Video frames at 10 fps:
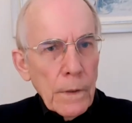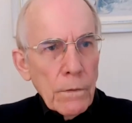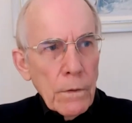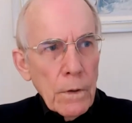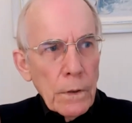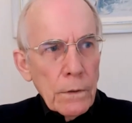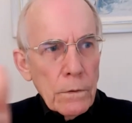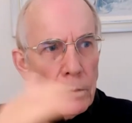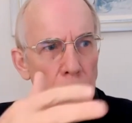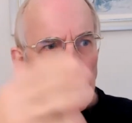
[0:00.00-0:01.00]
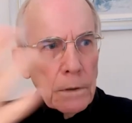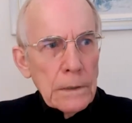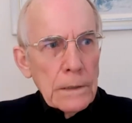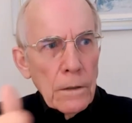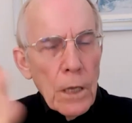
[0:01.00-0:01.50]
So it's
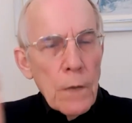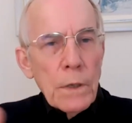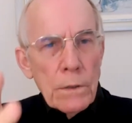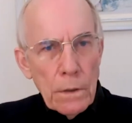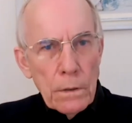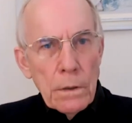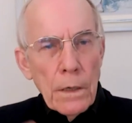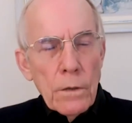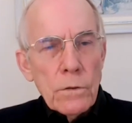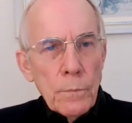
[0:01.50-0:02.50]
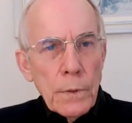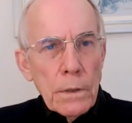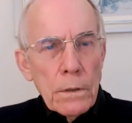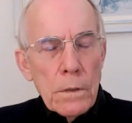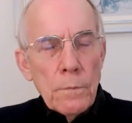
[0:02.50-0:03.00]
limited in its ability to